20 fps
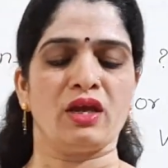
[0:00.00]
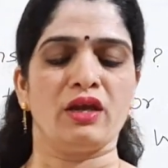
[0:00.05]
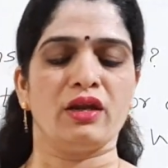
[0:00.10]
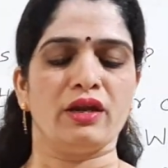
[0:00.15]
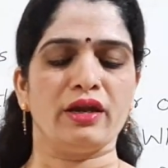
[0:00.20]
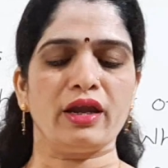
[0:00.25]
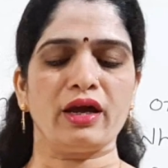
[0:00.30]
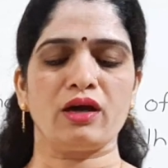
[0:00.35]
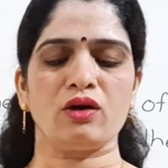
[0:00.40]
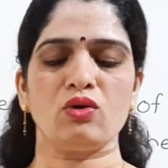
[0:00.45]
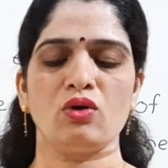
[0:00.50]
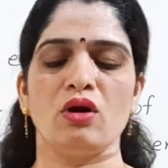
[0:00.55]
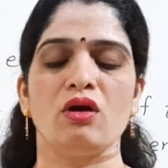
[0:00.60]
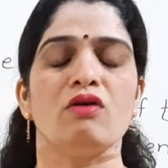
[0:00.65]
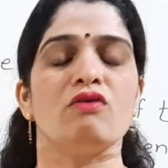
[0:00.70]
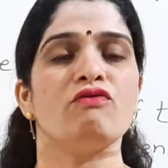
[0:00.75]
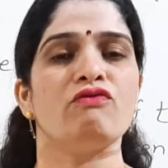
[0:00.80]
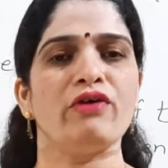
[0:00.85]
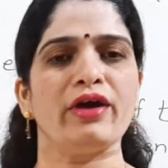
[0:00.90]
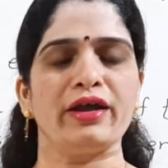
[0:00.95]
Now,
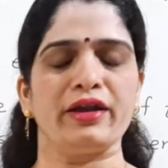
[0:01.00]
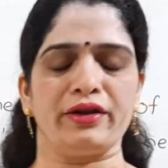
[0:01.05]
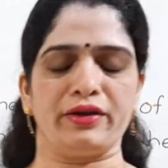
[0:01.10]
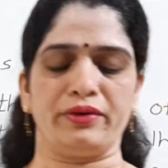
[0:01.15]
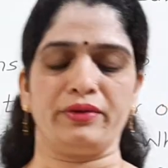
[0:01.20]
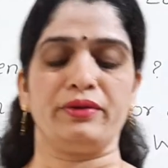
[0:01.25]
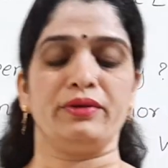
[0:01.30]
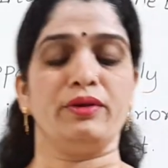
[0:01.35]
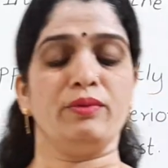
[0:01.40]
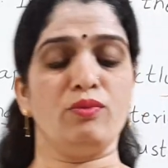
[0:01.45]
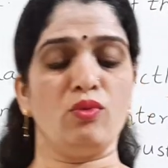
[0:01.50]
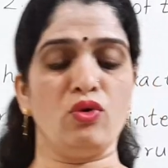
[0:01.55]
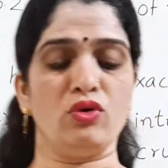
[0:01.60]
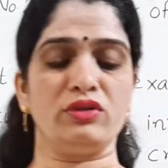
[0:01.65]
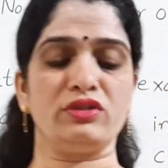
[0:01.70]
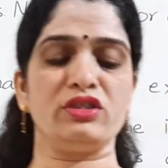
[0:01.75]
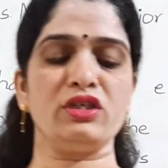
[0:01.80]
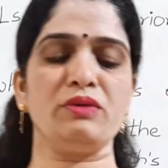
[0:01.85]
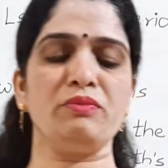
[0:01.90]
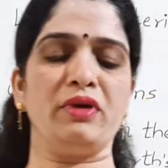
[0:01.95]
when the
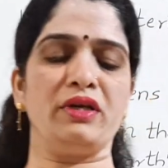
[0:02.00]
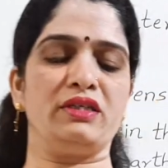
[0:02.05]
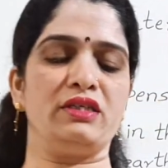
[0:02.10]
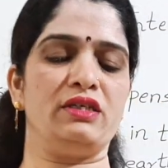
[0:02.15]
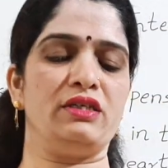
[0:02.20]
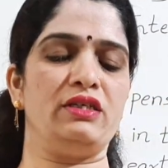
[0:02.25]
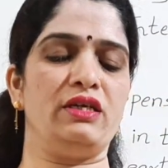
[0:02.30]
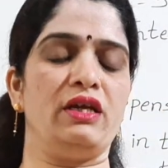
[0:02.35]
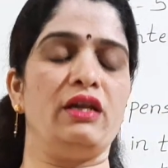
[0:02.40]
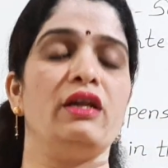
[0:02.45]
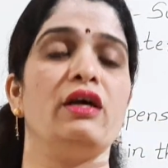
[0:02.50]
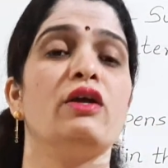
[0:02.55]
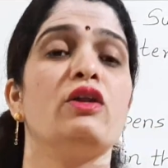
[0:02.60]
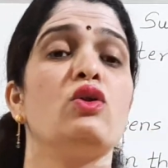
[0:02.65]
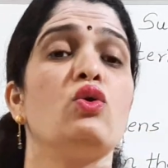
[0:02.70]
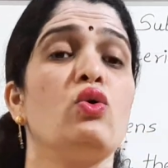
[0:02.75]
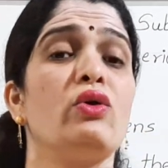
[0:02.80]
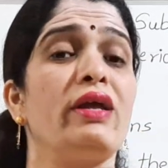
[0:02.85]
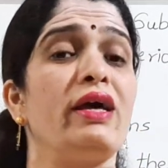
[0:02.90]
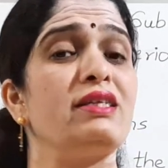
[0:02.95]
molten material
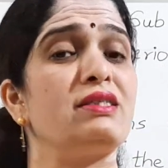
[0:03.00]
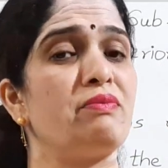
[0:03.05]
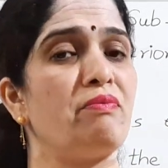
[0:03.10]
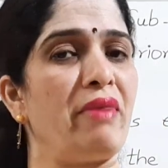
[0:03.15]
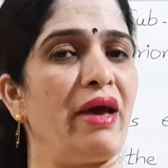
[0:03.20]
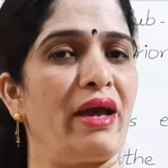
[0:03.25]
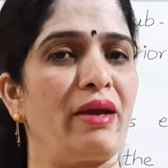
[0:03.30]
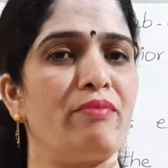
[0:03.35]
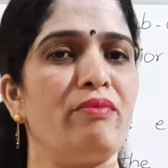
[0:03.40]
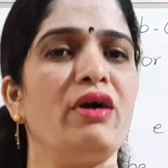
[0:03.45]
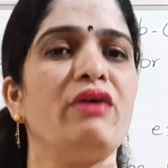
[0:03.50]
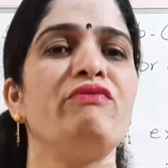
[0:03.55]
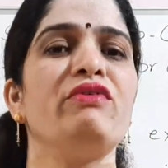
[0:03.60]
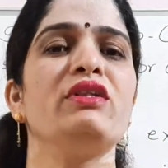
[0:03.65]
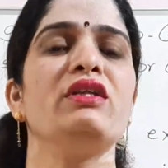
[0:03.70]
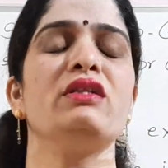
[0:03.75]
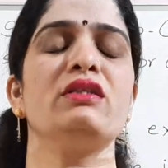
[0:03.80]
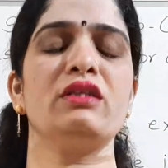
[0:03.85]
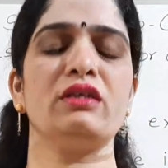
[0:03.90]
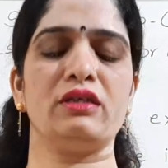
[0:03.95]
known as magma
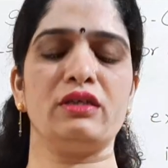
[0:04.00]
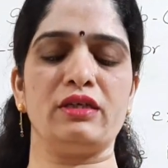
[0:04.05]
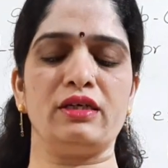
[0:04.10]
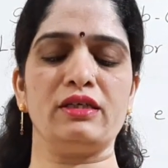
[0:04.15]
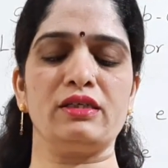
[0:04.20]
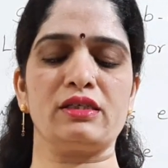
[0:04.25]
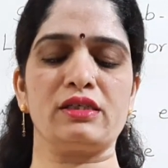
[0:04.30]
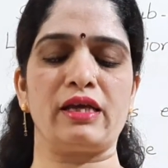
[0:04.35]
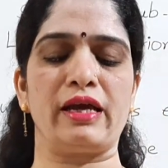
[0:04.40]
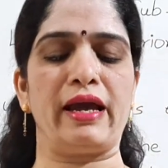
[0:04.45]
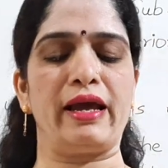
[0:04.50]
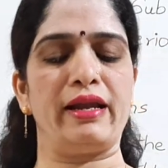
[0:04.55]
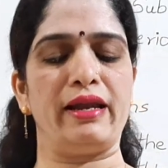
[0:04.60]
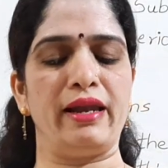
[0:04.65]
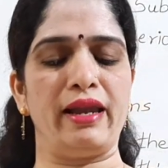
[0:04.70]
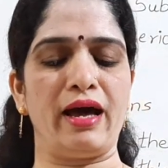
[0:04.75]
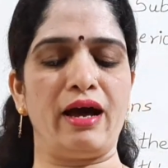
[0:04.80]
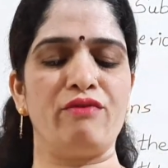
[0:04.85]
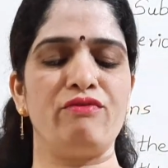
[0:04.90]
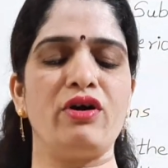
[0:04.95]
within the crust and
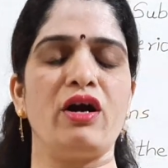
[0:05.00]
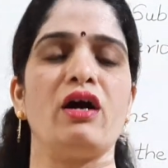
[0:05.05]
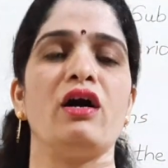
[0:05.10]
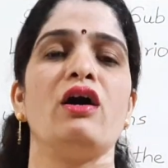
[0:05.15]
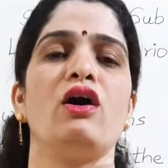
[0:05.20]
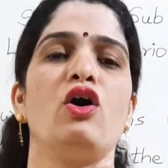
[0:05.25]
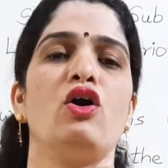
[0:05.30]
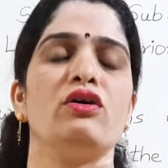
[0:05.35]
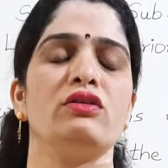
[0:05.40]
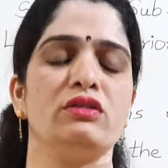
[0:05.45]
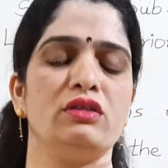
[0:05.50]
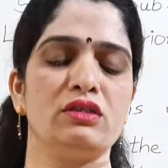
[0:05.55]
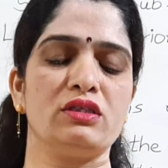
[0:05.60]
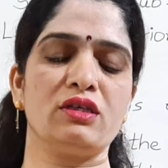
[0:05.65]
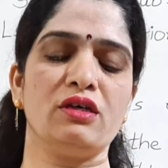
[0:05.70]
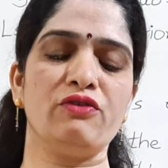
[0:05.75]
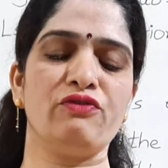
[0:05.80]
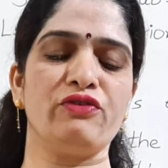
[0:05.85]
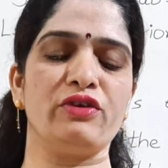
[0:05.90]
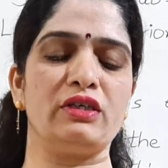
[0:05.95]
lava on the
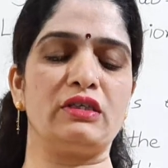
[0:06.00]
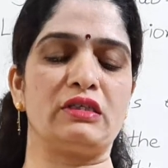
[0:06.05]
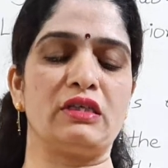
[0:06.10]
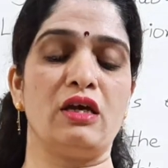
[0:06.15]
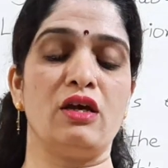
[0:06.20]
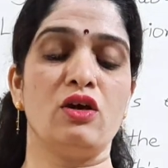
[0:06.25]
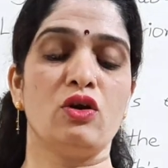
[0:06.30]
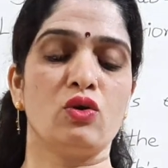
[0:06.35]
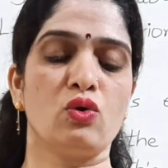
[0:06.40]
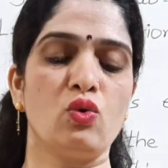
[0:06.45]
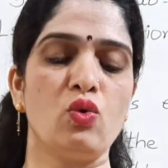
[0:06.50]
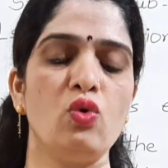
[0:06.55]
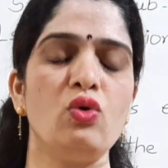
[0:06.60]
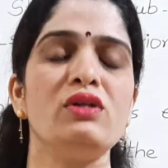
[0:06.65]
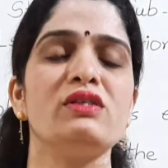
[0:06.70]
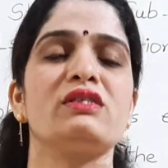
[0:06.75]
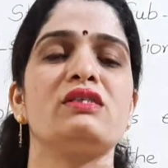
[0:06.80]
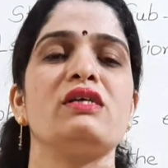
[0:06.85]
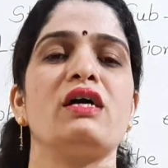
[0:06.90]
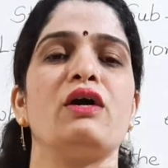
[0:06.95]
surface
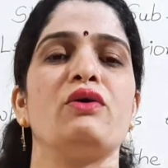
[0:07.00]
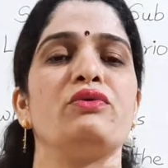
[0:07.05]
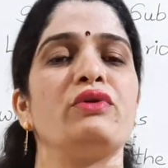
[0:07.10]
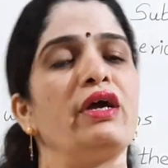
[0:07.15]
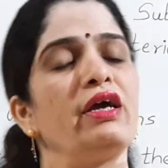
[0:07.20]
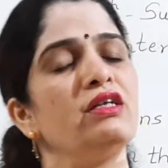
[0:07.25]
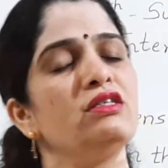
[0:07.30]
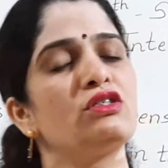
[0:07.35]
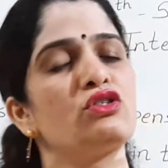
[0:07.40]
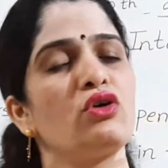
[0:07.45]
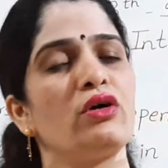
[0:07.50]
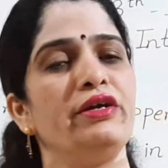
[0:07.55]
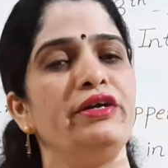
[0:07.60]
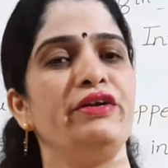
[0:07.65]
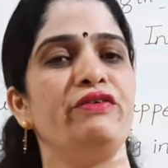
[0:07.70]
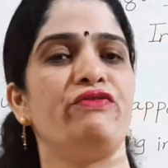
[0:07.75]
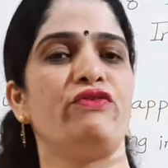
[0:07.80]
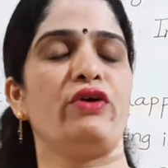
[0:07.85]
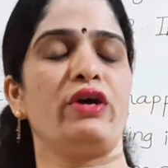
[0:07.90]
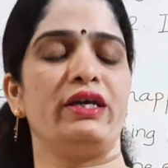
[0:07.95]
cools down and
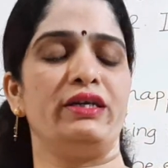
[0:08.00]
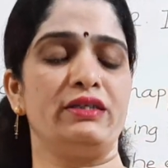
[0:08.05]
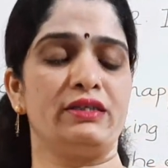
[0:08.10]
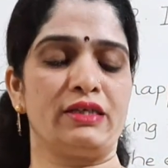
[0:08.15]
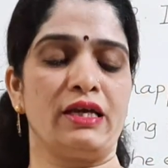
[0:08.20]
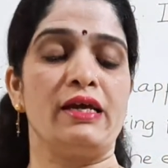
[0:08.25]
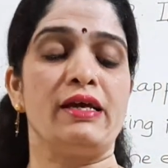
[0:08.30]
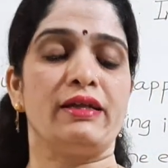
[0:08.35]
solidifies,